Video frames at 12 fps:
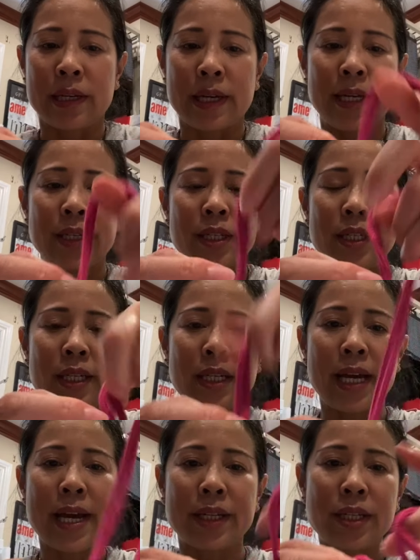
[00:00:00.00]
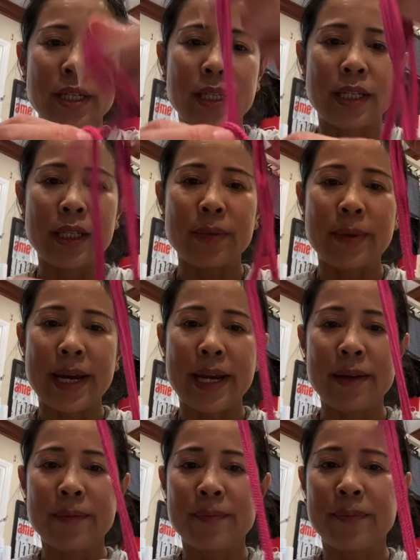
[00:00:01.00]
and just attach it this
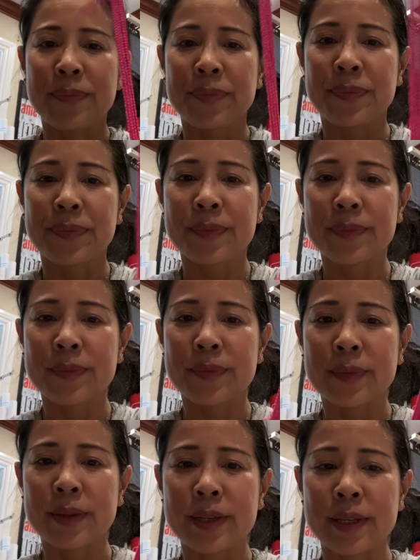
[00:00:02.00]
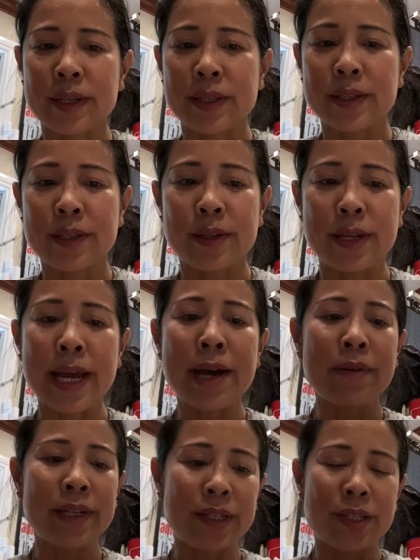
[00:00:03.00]
way. So
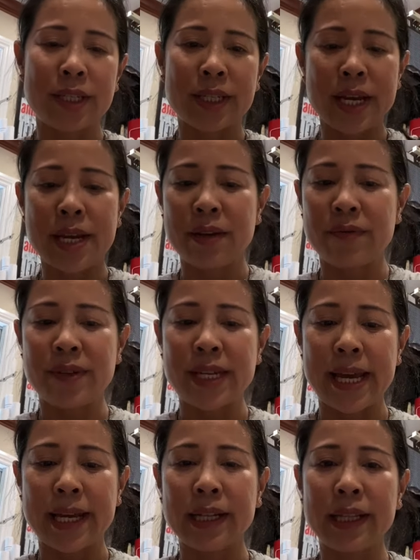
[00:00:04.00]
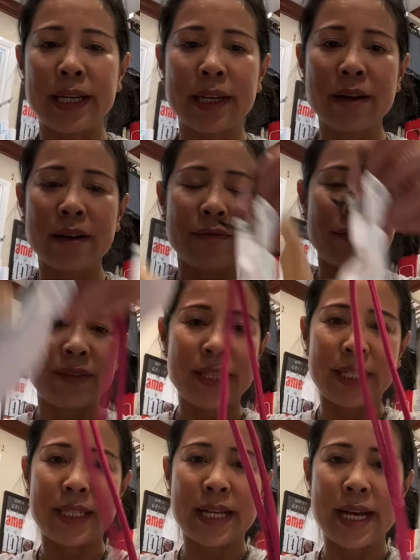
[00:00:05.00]
now it's just kind of dangling off of the
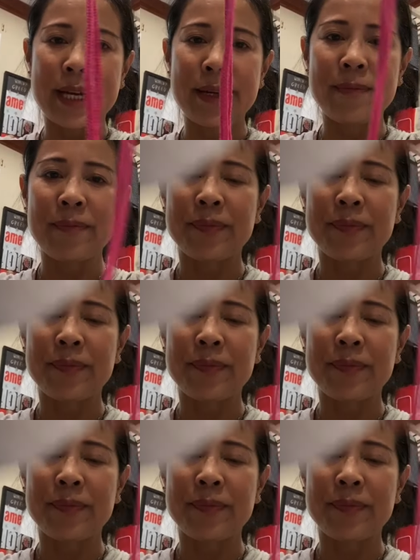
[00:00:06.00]
side.